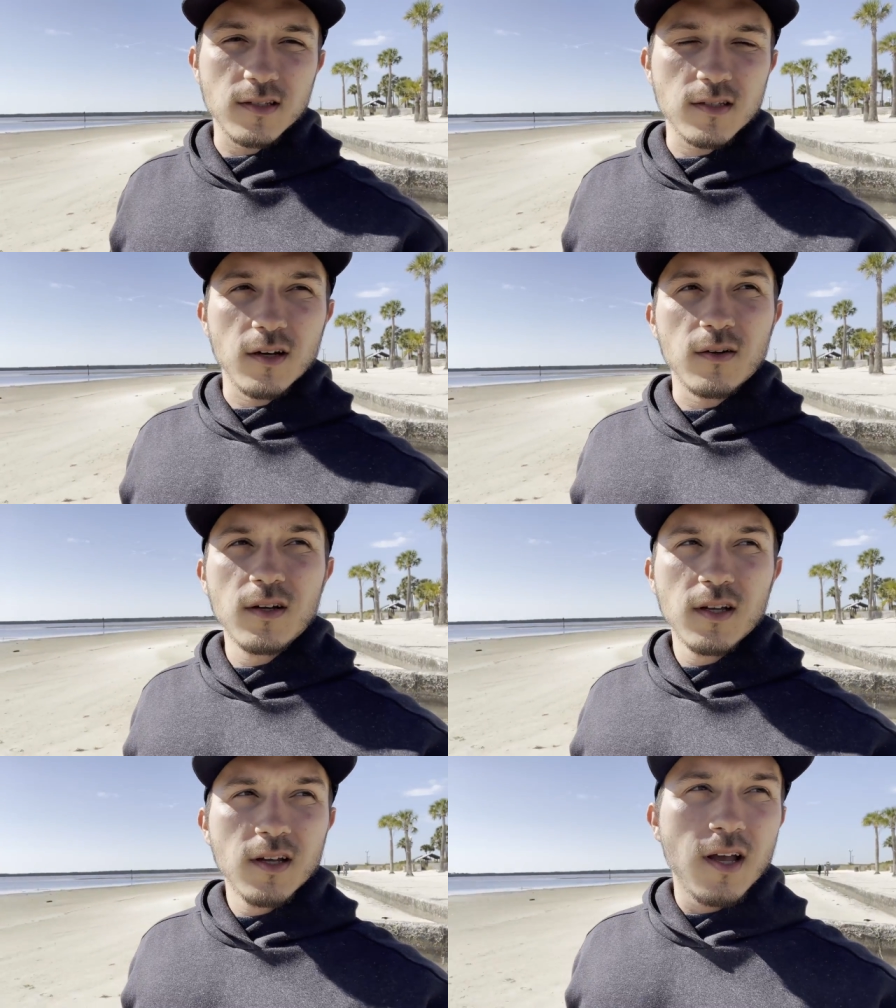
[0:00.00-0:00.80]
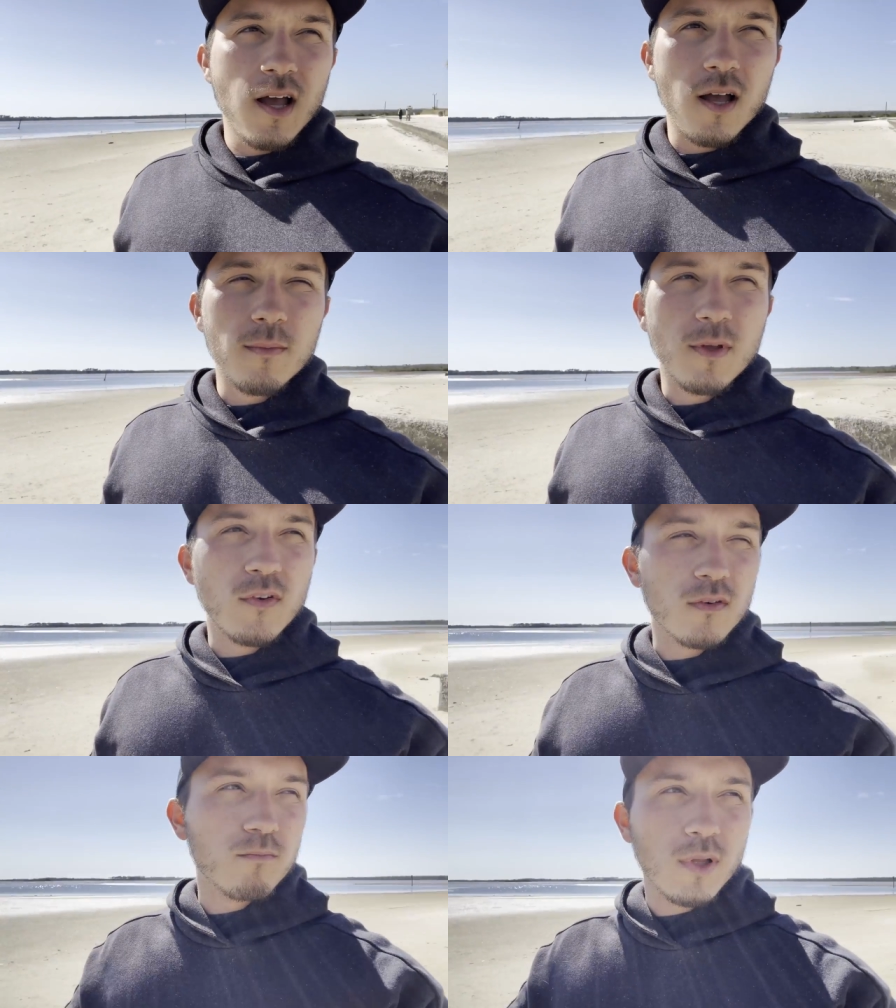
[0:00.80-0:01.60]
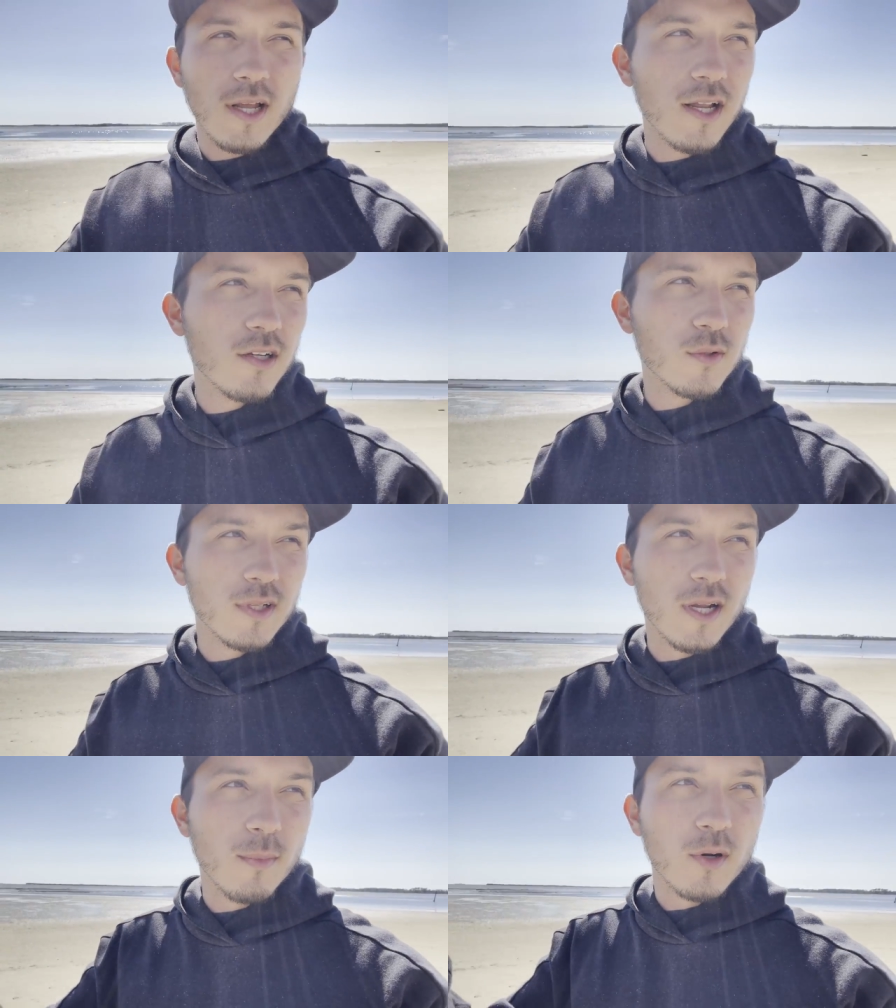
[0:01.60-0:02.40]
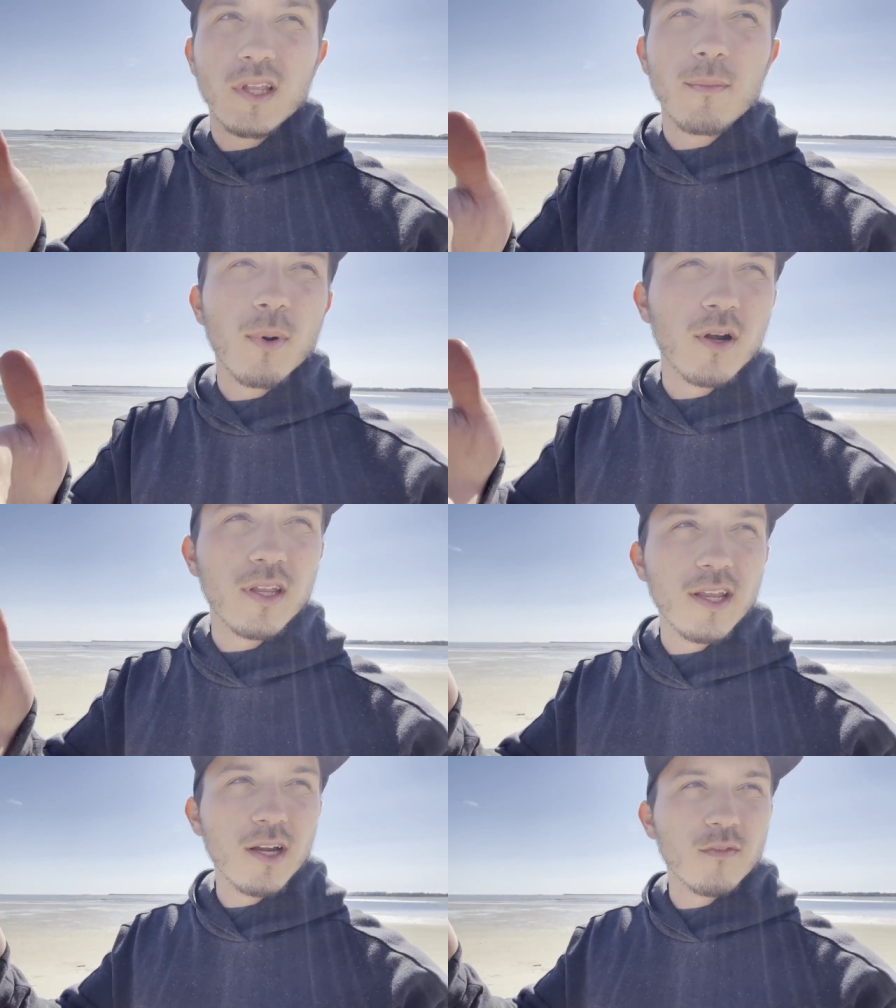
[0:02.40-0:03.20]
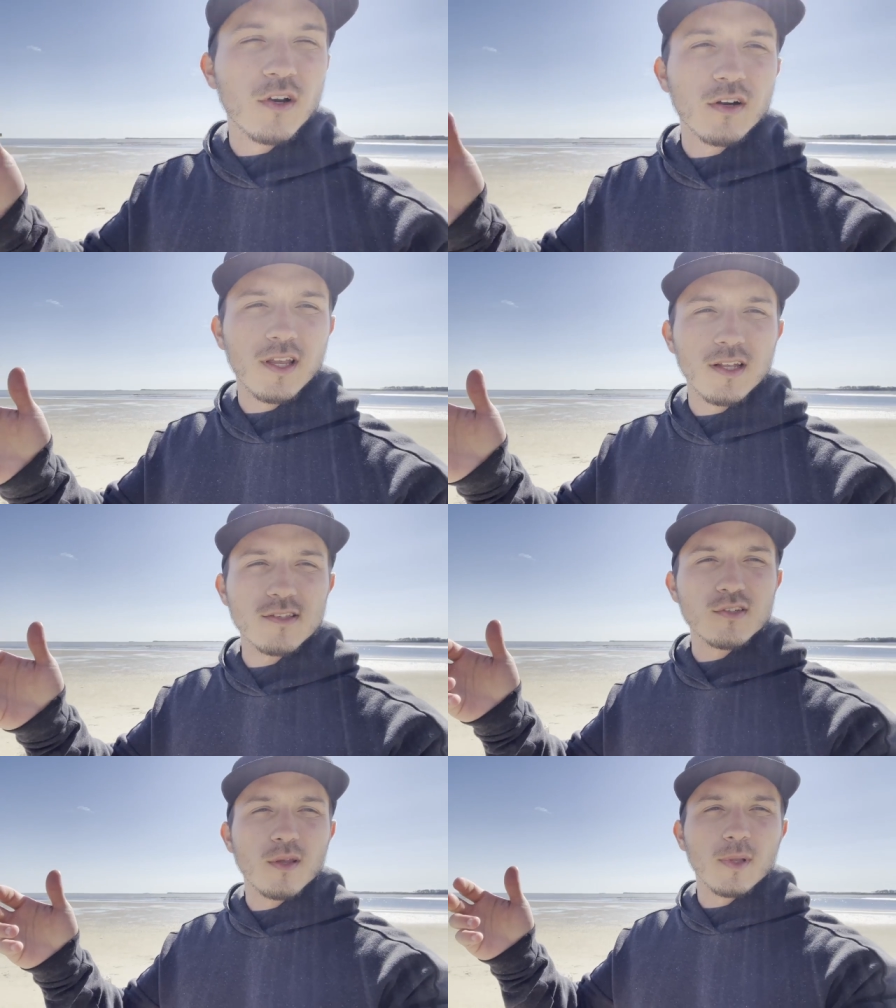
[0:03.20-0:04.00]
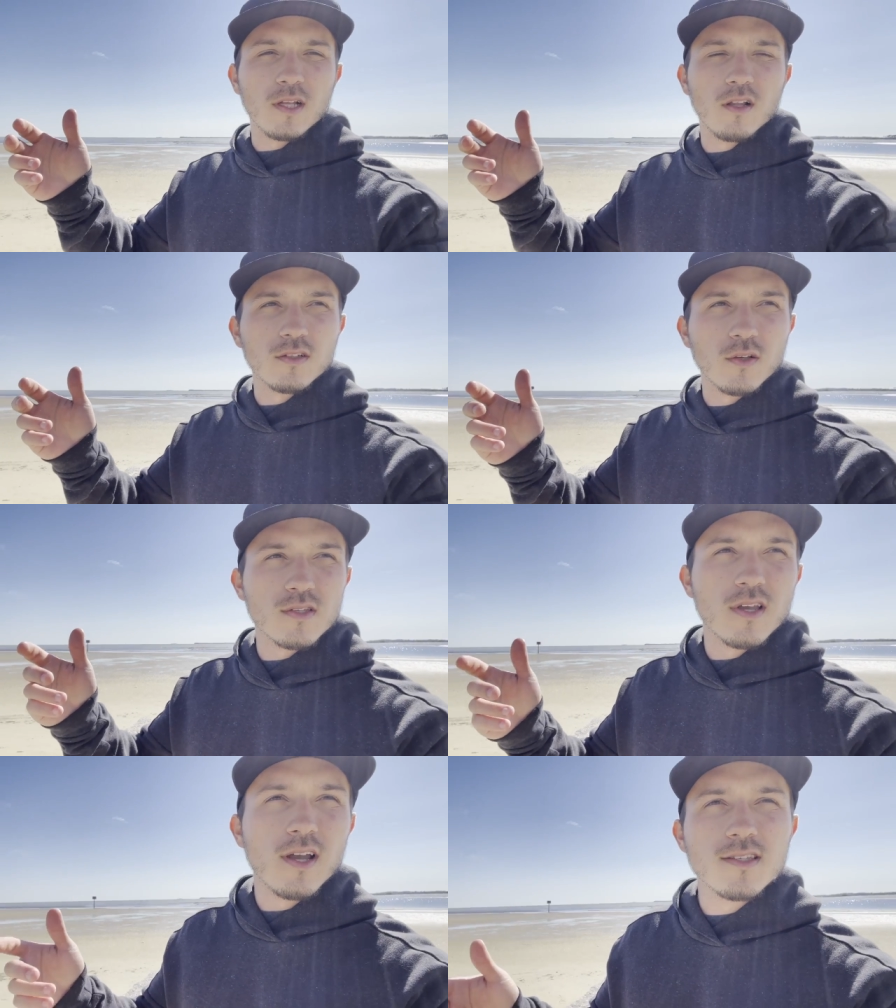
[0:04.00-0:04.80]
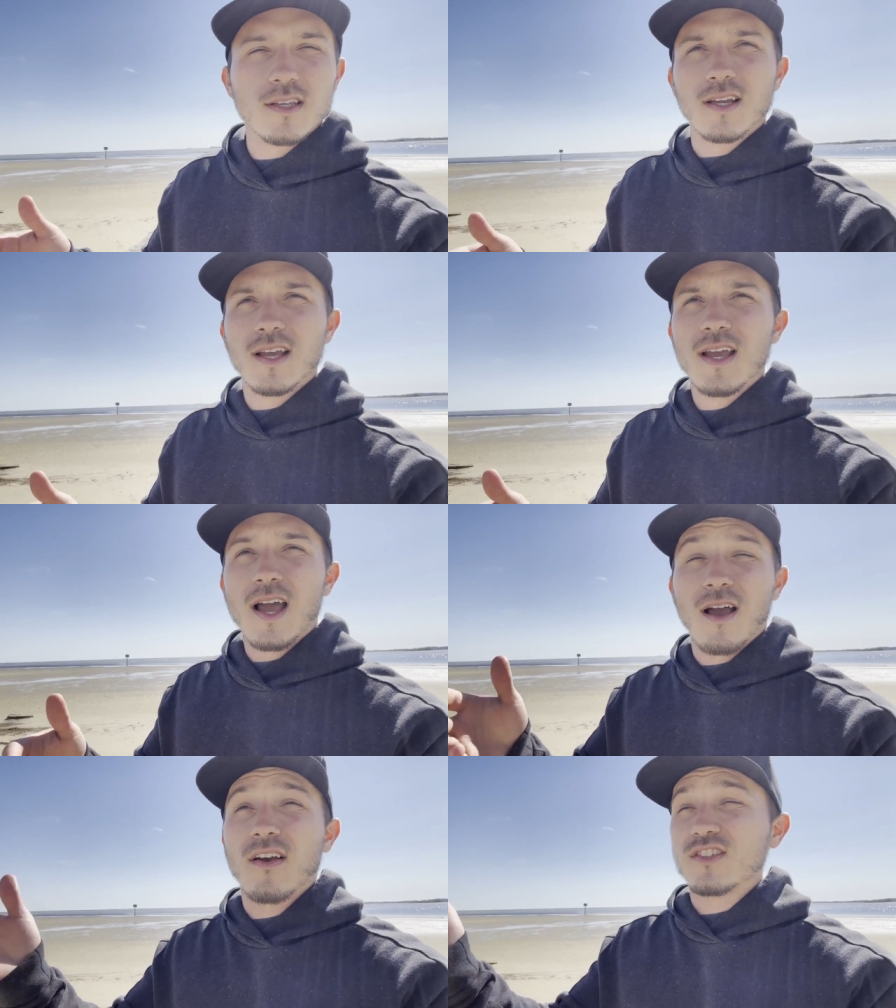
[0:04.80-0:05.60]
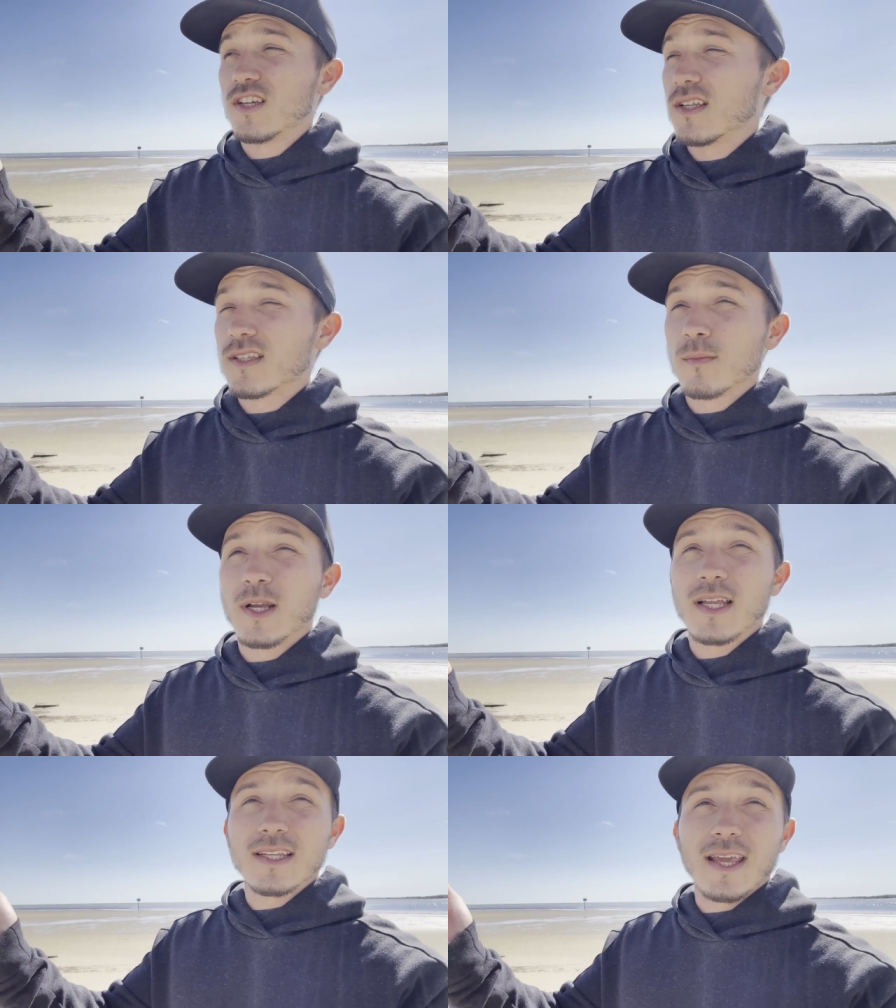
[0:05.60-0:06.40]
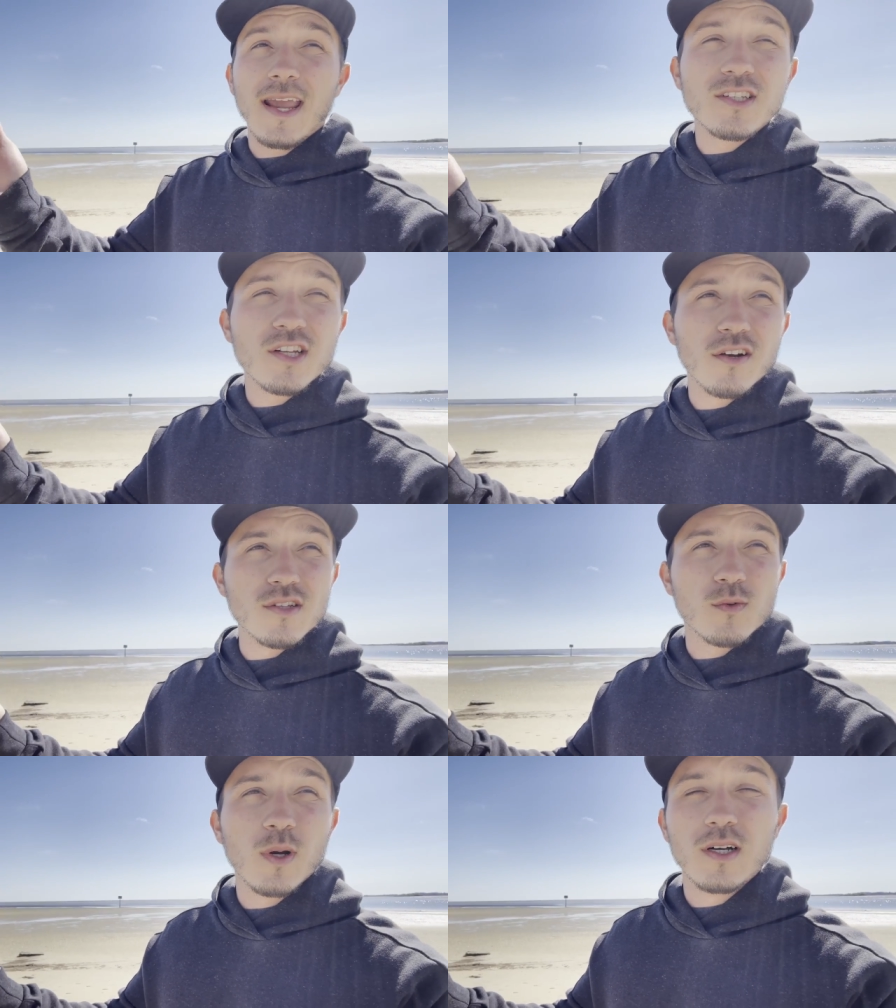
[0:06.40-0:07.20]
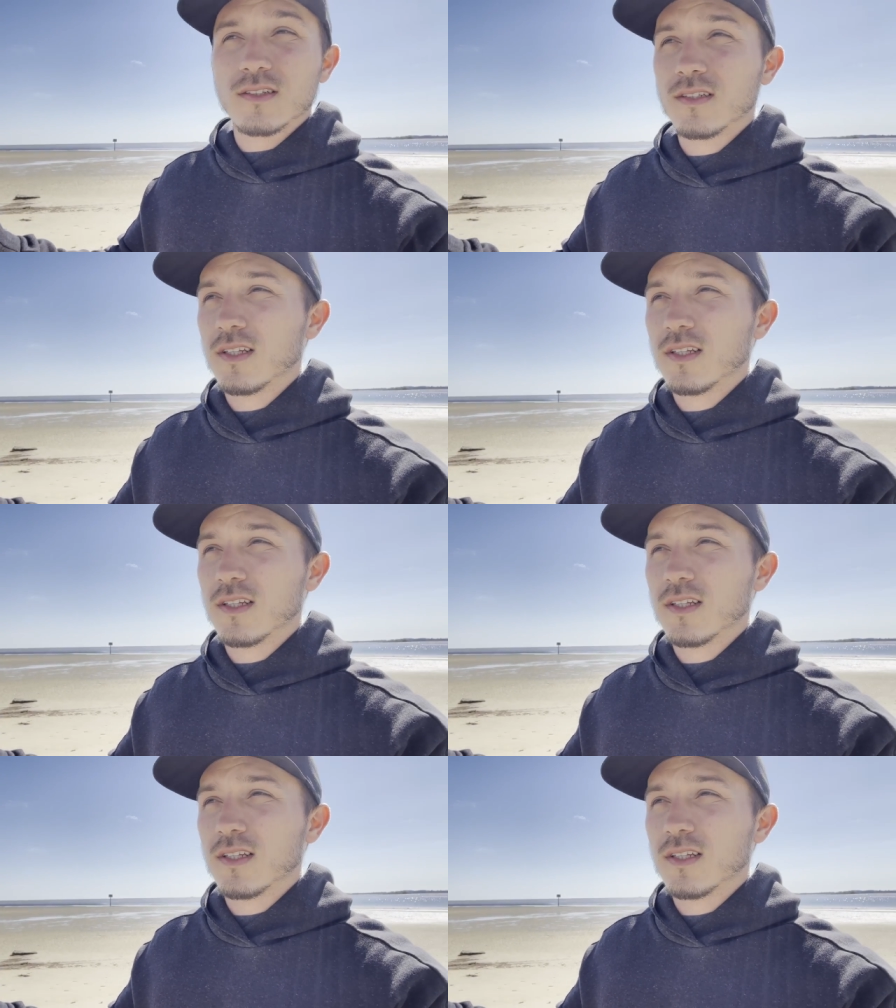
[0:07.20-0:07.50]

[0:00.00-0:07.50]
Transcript: So um, if you're planning on doing like a birthday party here for your kids or something along those lines, like I've actually seen someone get engaged here as well.